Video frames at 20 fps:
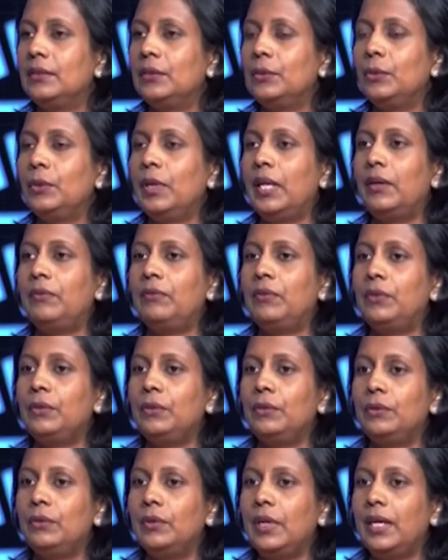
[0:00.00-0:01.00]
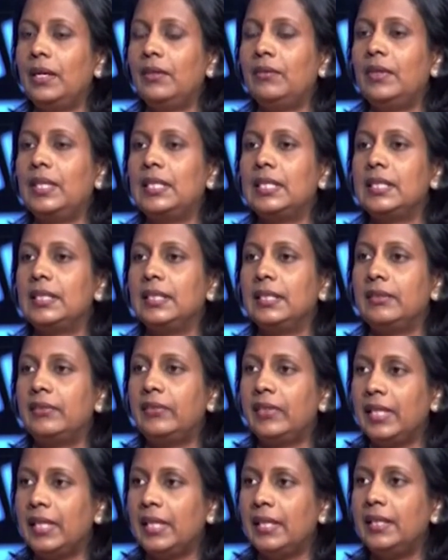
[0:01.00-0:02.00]
you have to have as a
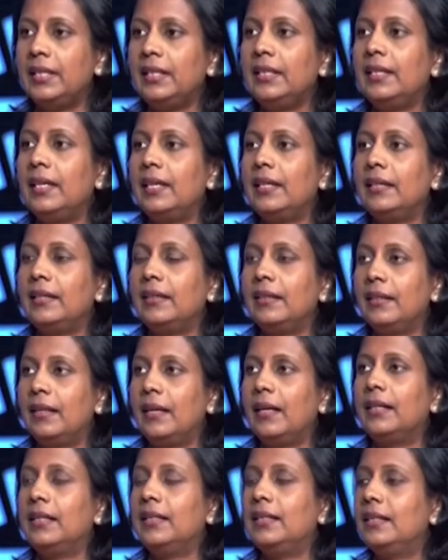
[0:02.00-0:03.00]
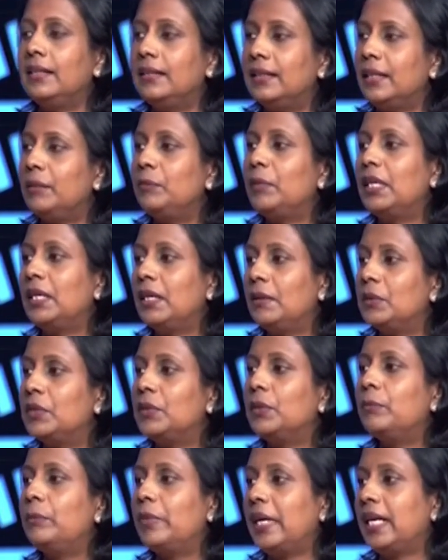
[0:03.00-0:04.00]
training and until that
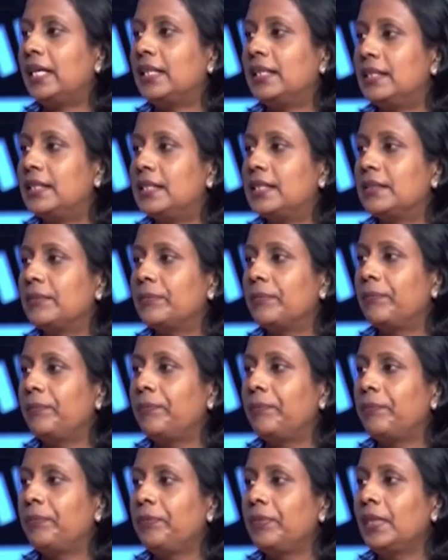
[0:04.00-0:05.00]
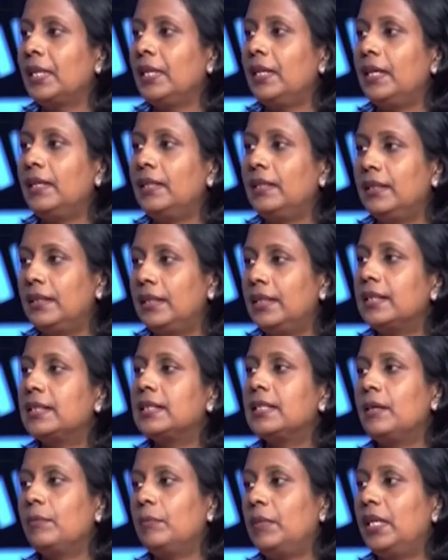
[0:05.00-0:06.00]
becomes your practice. Right, it
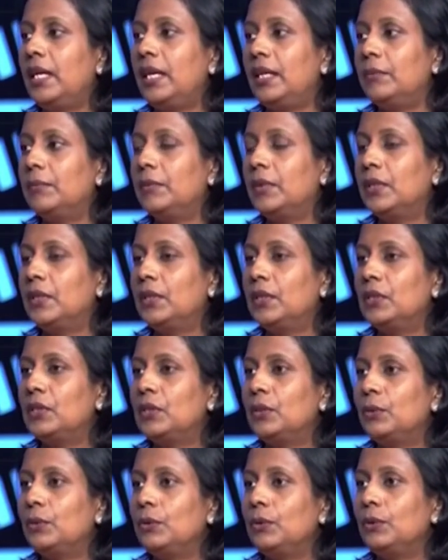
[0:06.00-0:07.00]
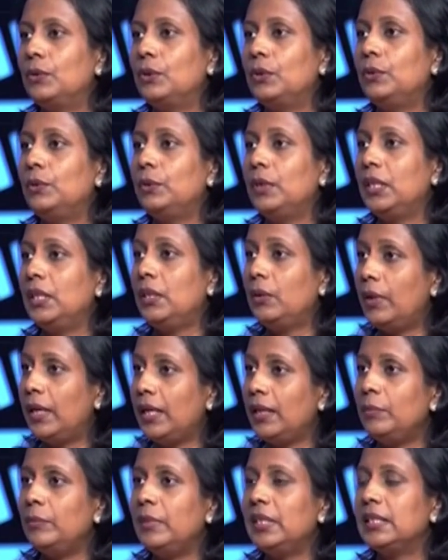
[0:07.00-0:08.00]
takes some time. So through
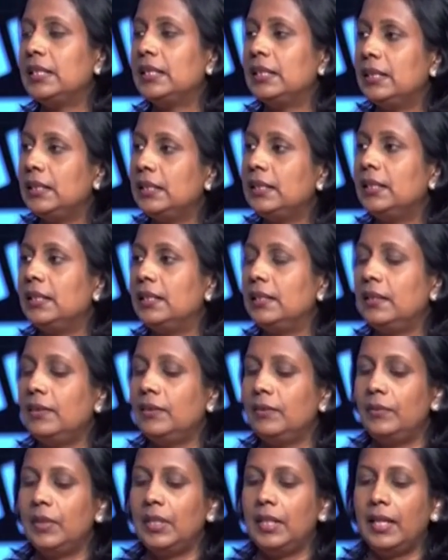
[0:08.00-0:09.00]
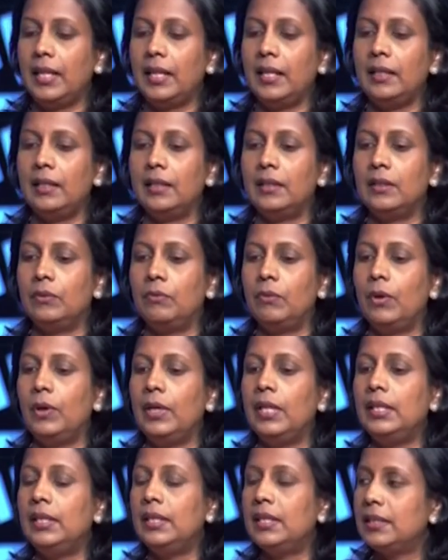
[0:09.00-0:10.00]
inquiry-based learning, we can
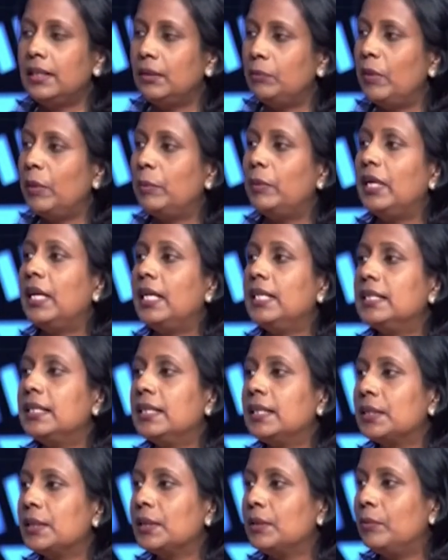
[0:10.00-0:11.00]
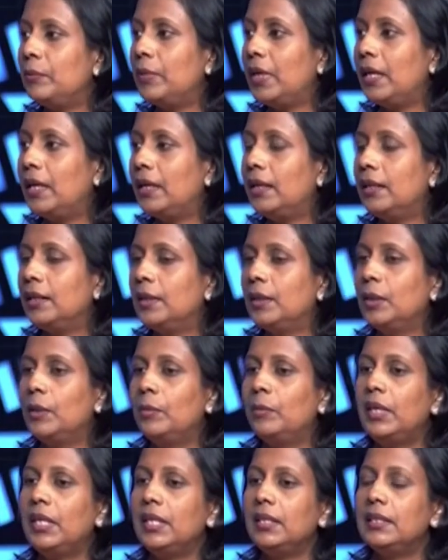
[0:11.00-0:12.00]
avoid that memorization part,
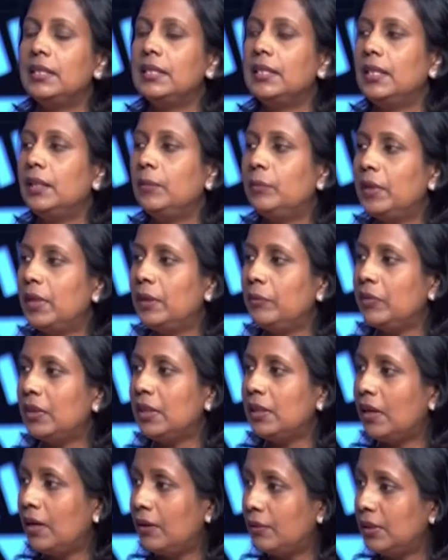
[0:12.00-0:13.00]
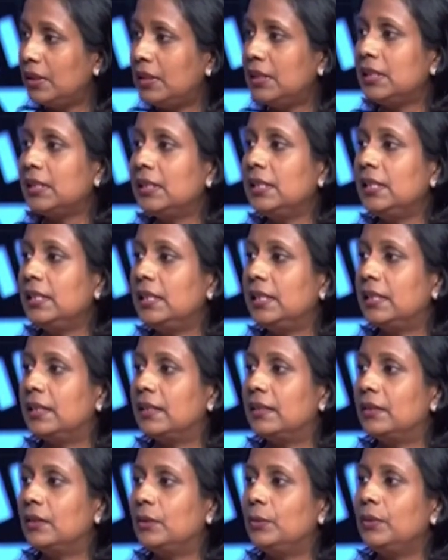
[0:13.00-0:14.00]
but at the same time, we cover the
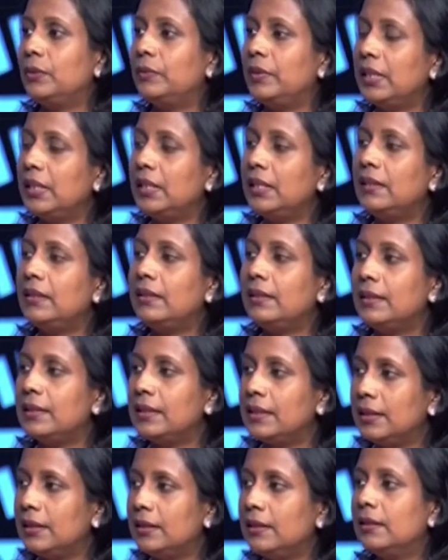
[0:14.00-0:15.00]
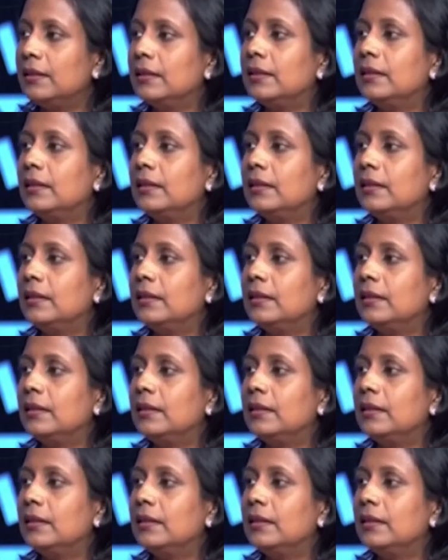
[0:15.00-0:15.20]
content through a very interesting...